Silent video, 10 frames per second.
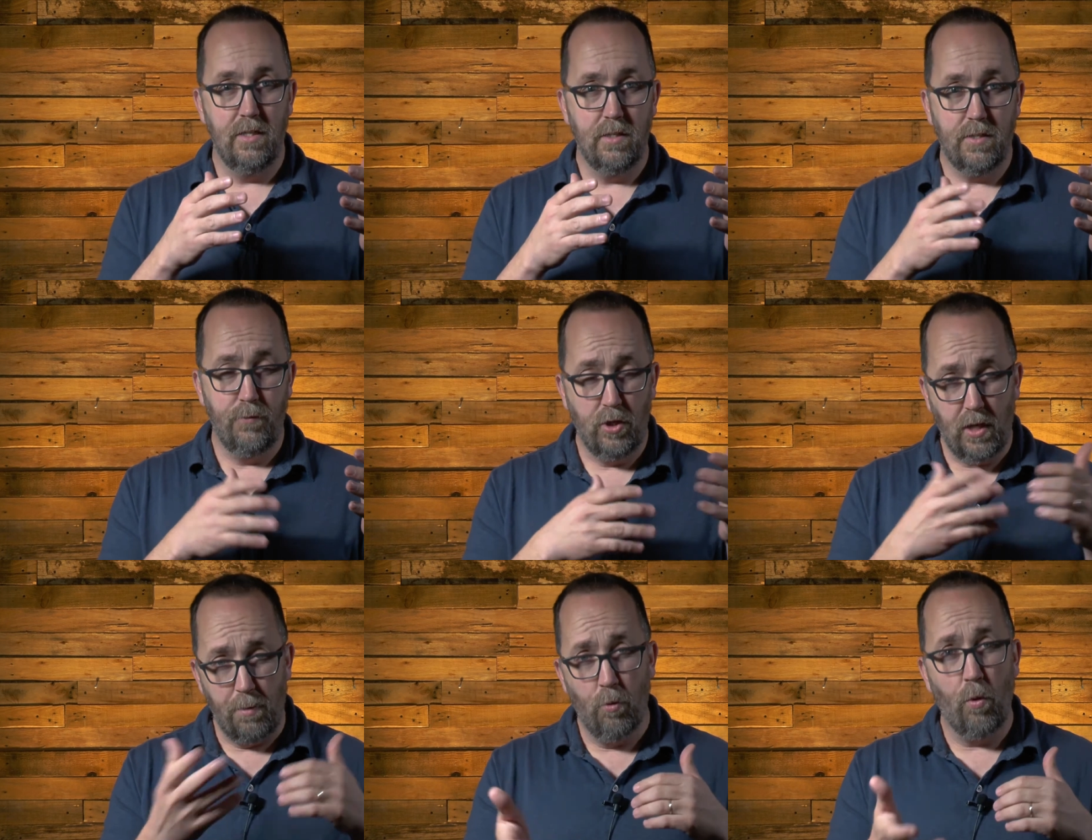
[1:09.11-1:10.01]
if you
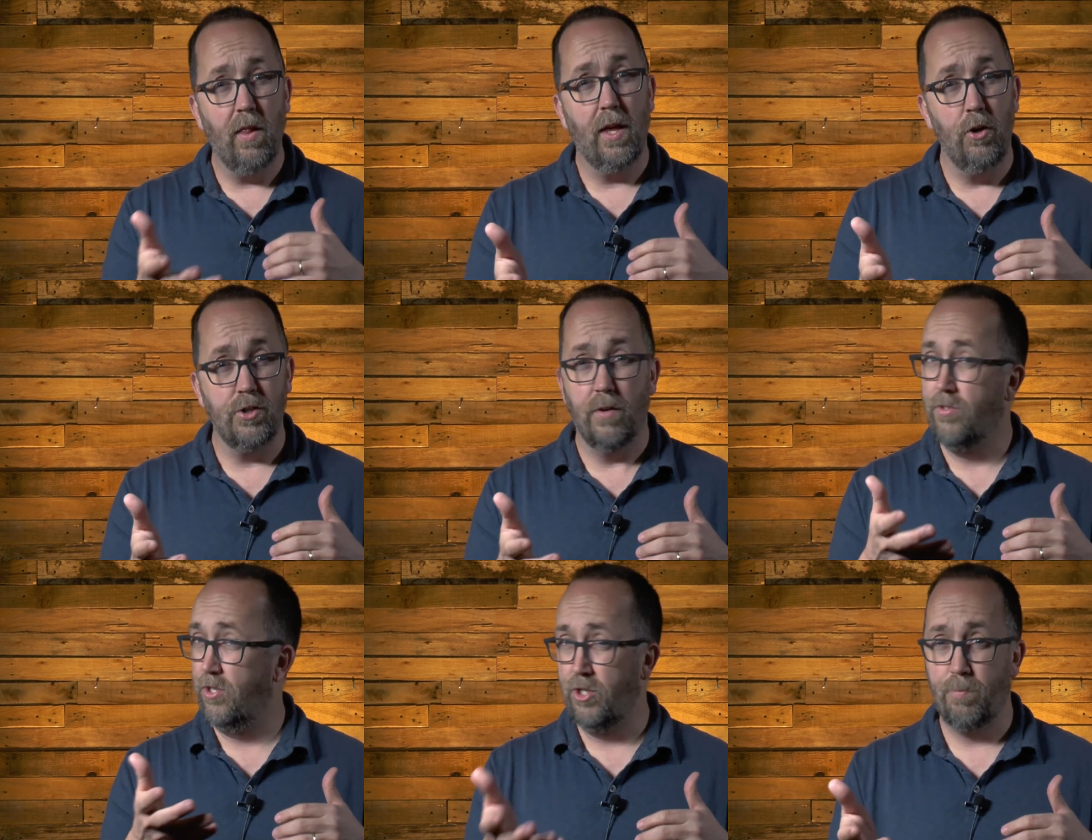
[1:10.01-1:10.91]
come to one of the later
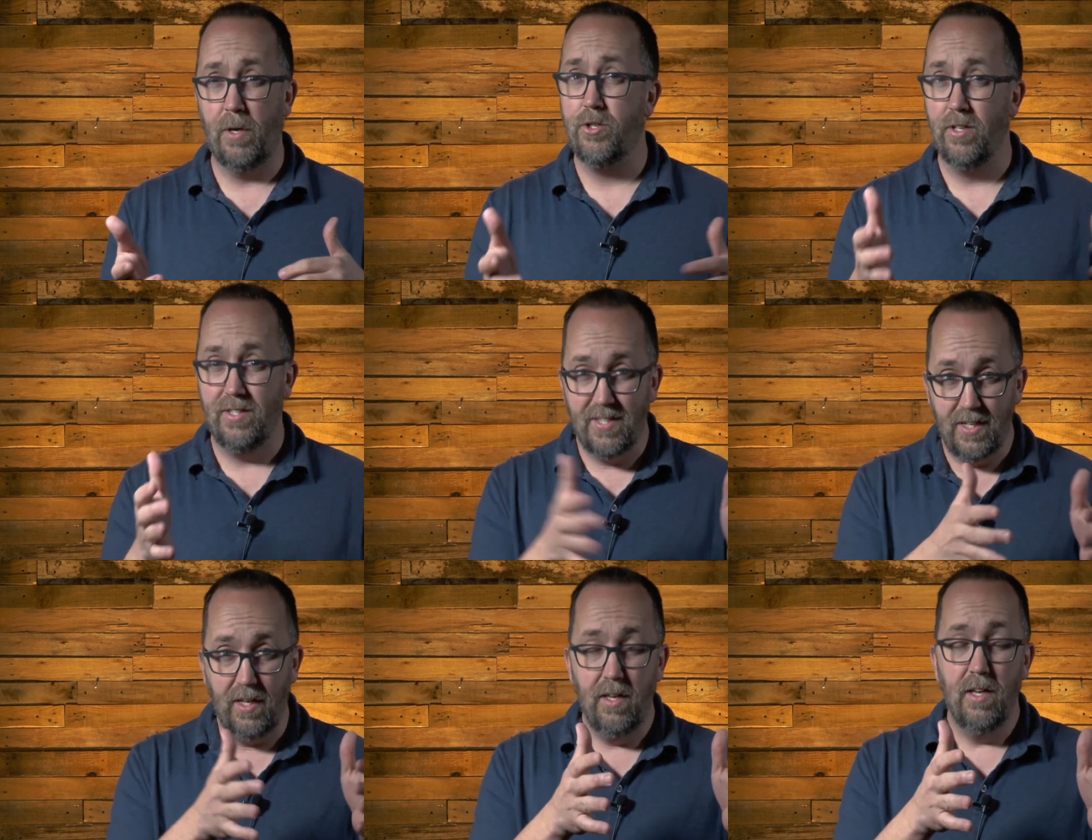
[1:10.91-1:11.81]
services especially,
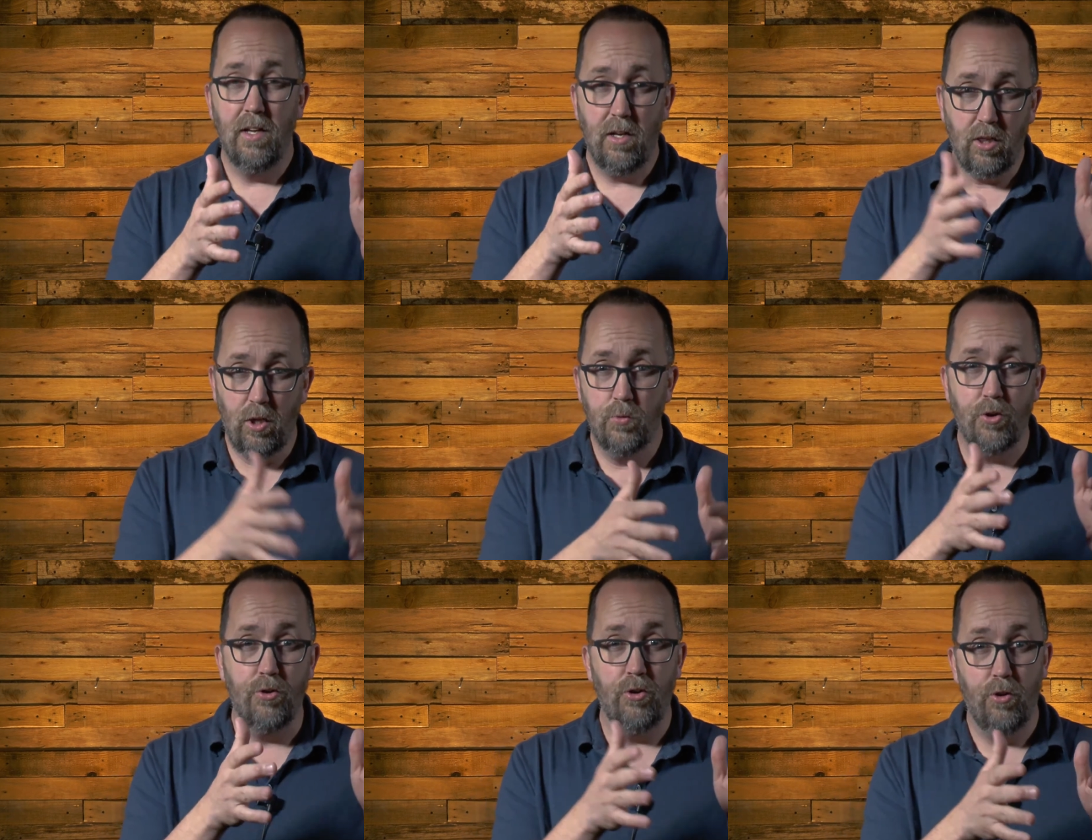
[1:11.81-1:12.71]
sitting
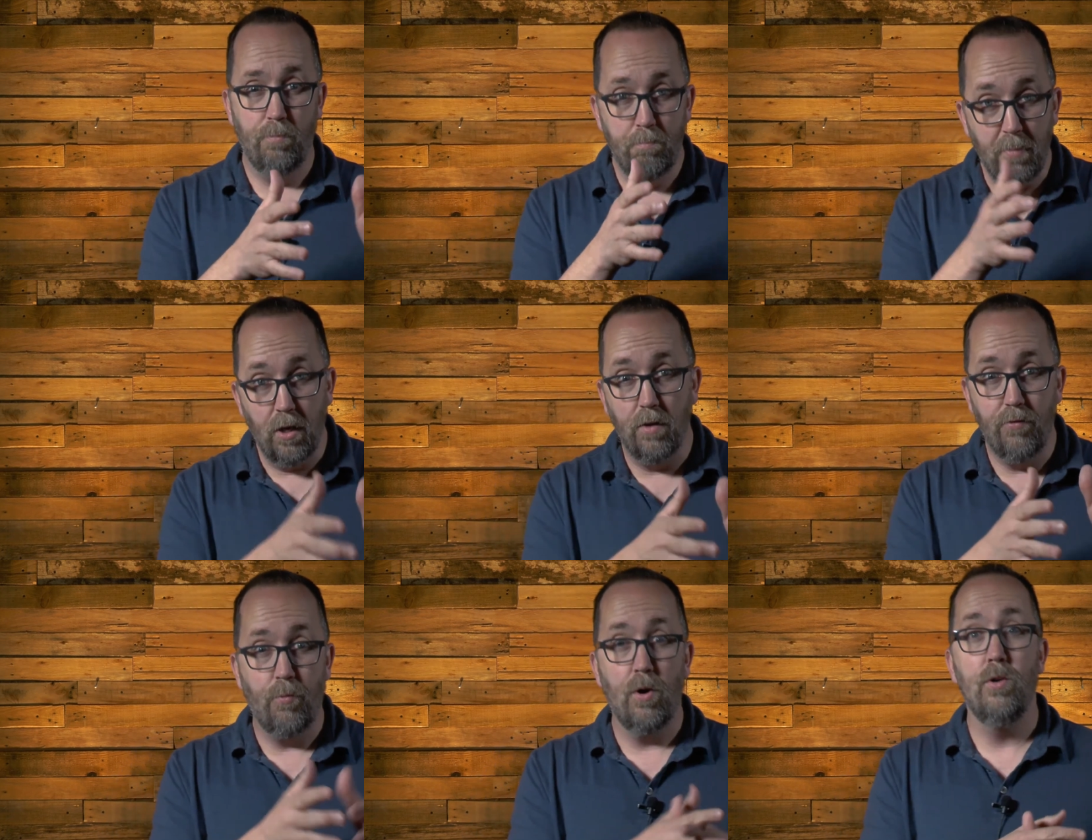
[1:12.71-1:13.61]
closer to the middle of
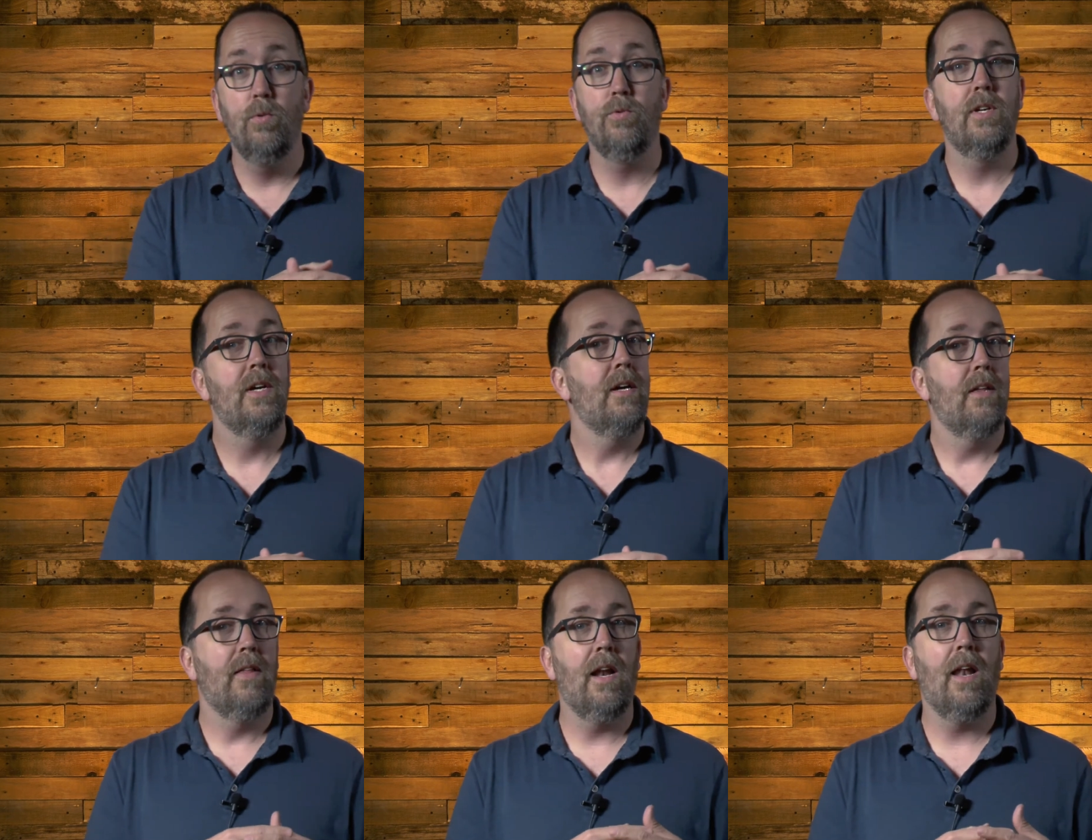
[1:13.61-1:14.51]
the rows,
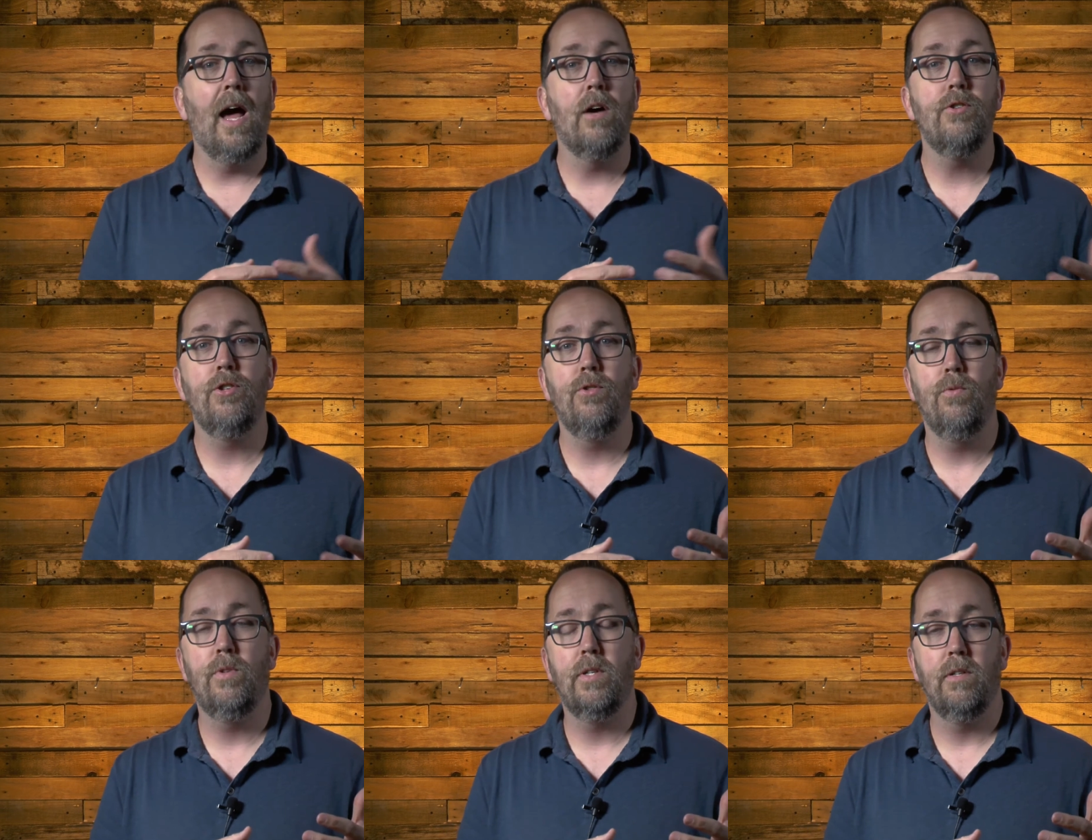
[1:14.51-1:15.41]
that allows
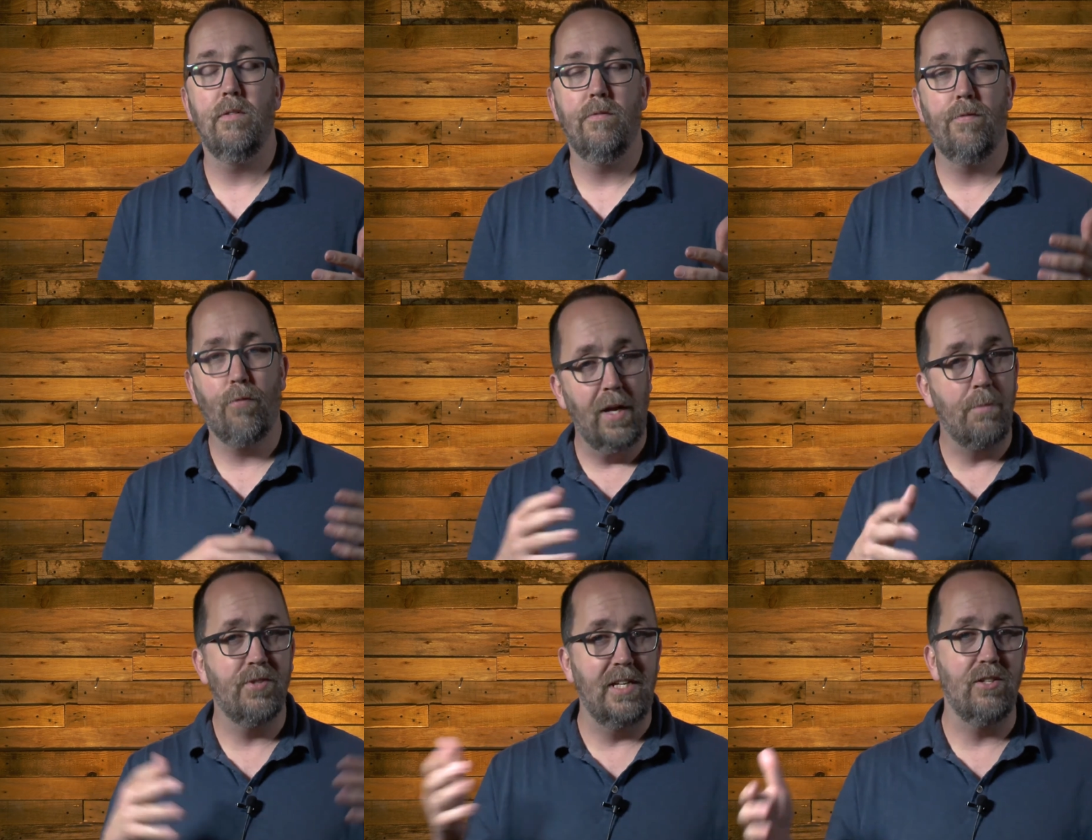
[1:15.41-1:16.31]
you to free
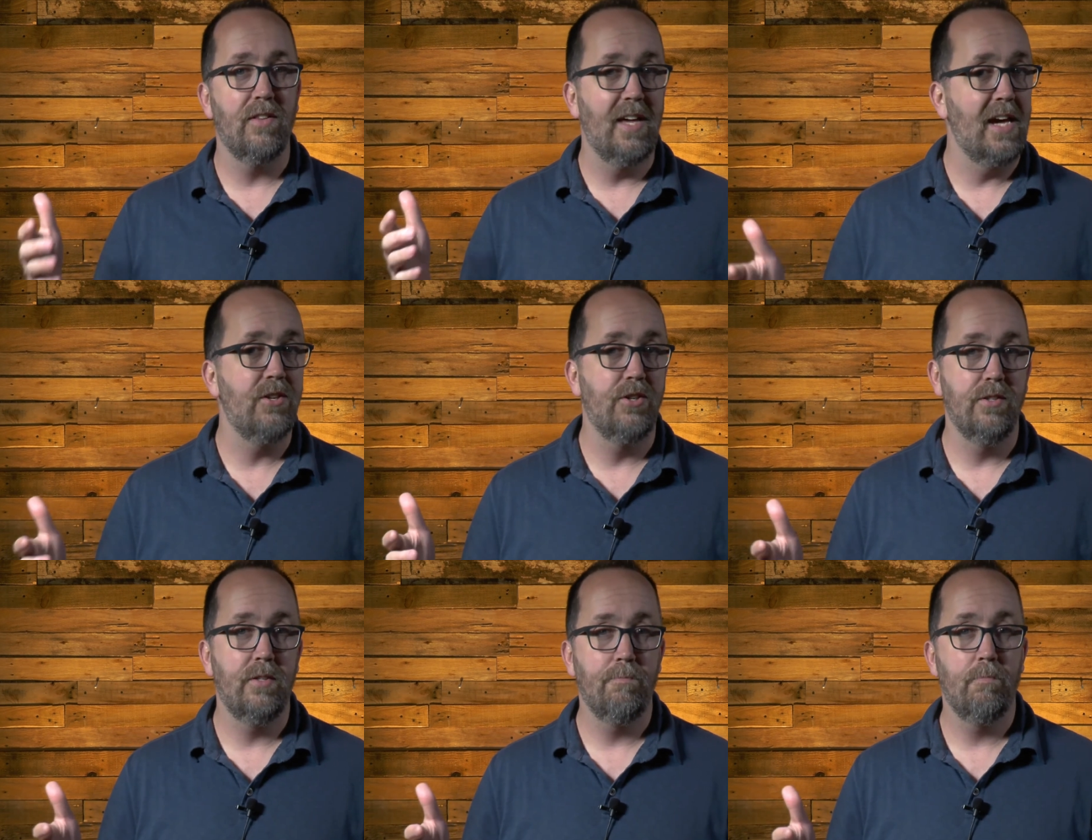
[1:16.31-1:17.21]
up seats on the edges.